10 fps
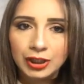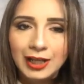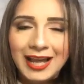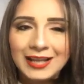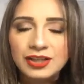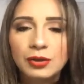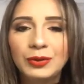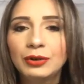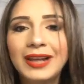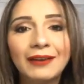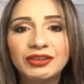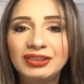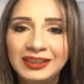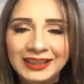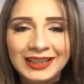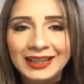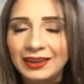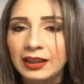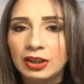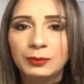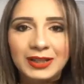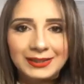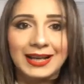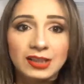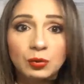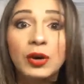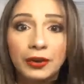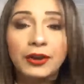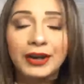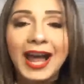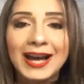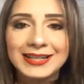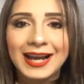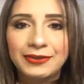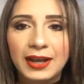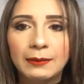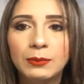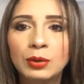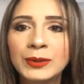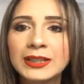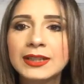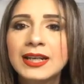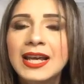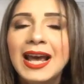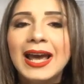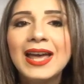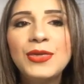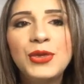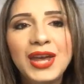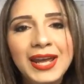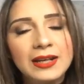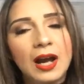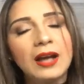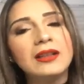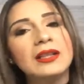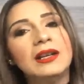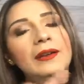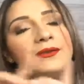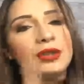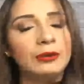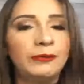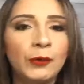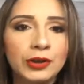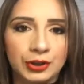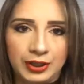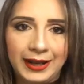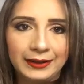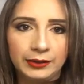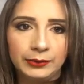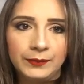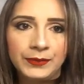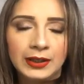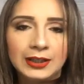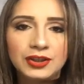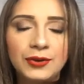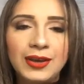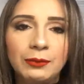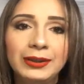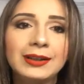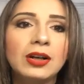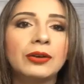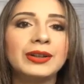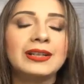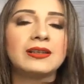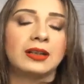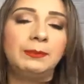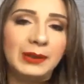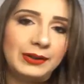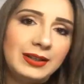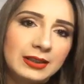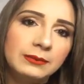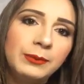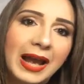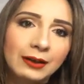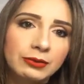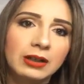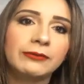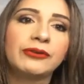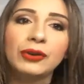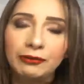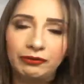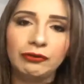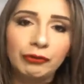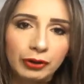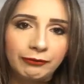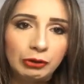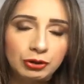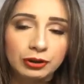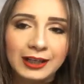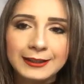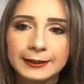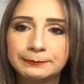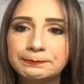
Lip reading: And so we don't have to link anything here because that's where they're at that moment. And then I love to foreshadow so that we can already start building some background for the future lesson.